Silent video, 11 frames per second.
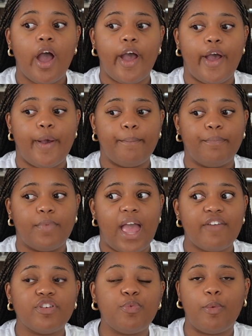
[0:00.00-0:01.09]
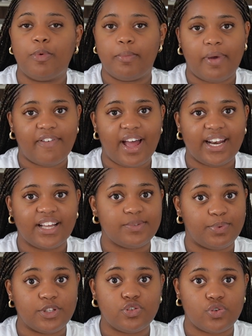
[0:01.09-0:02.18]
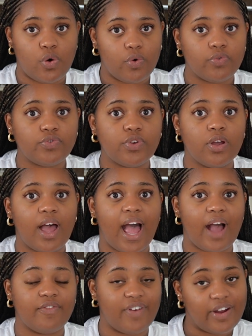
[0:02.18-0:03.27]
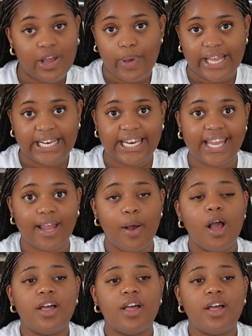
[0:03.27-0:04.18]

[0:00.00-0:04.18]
Every problem I've had has been solved very quickly.